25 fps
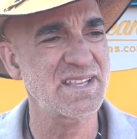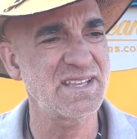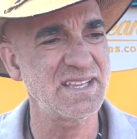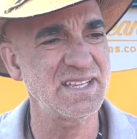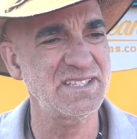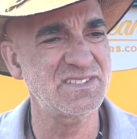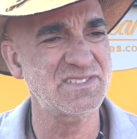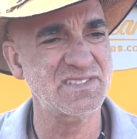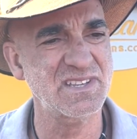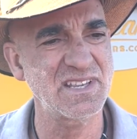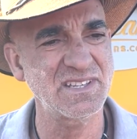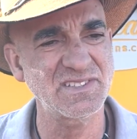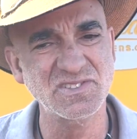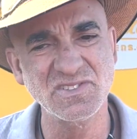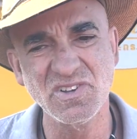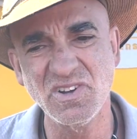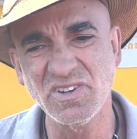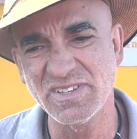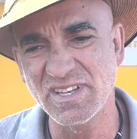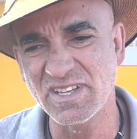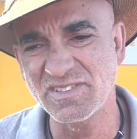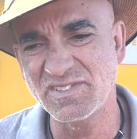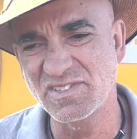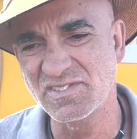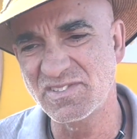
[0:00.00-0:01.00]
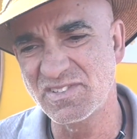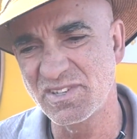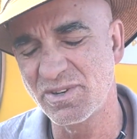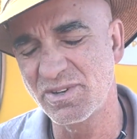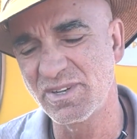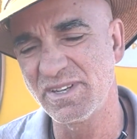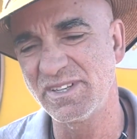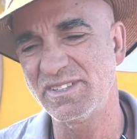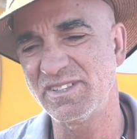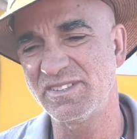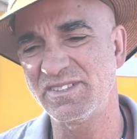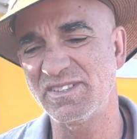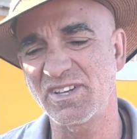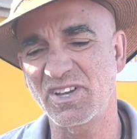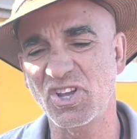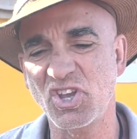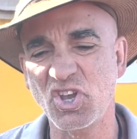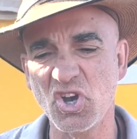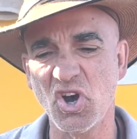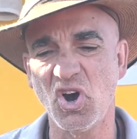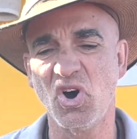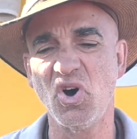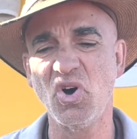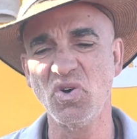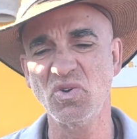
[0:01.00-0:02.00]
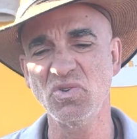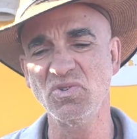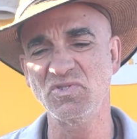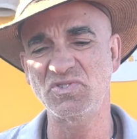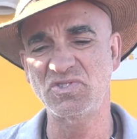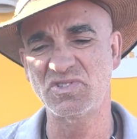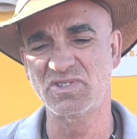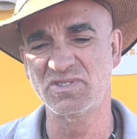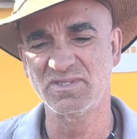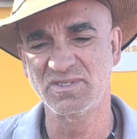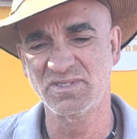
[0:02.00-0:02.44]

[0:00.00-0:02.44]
it's not necessarily that the goal's